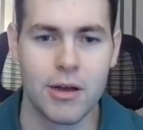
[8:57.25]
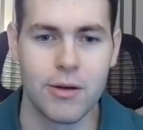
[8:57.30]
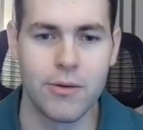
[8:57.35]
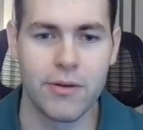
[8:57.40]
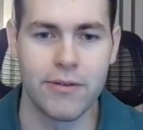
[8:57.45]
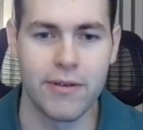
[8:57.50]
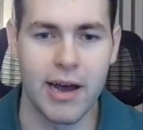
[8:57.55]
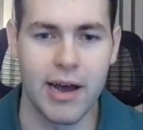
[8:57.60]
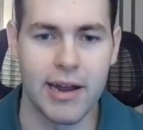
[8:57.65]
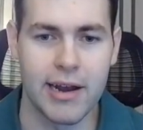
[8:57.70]

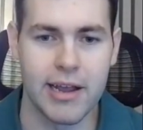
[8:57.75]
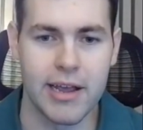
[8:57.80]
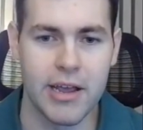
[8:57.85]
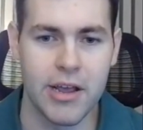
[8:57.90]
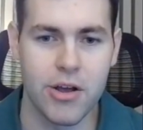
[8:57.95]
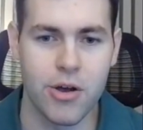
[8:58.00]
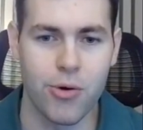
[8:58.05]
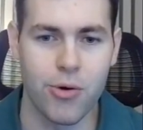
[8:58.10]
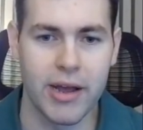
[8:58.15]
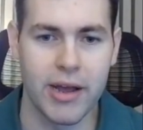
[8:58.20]
We've got a
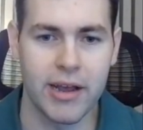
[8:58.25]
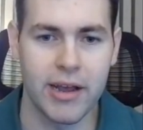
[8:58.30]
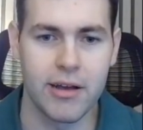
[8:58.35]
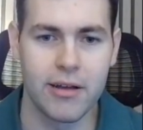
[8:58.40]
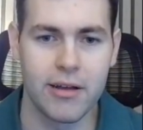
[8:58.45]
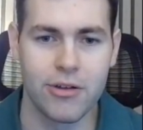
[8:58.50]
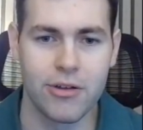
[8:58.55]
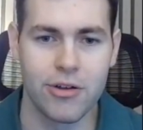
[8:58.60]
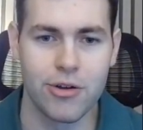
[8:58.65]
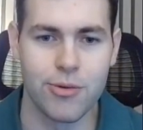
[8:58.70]

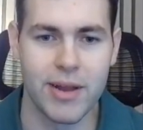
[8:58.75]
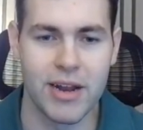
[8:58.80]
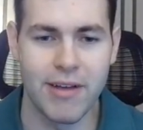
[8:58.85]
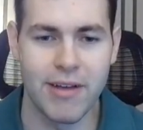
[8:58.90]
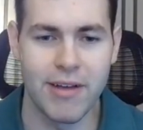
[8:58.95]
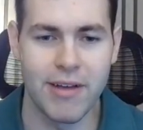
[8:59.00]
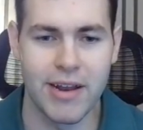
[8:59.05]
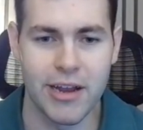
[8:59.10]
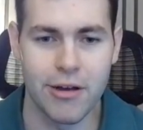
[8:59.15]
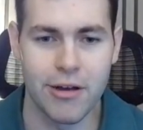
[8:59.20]
quick 2-minute
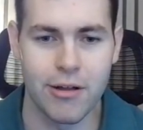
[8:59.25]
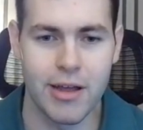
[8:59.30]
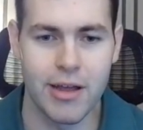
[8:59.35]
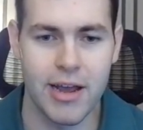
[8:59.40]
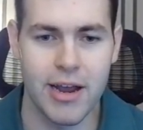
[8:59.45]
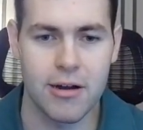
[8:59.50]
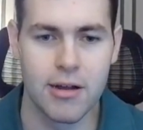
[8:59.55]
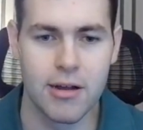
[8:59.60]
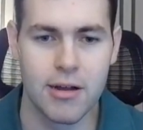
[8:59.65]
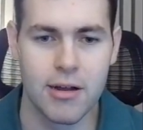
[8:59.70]
video
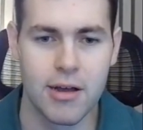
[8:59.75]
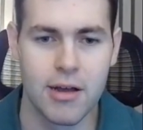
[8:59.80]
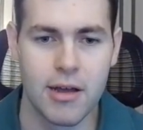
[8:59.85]
there.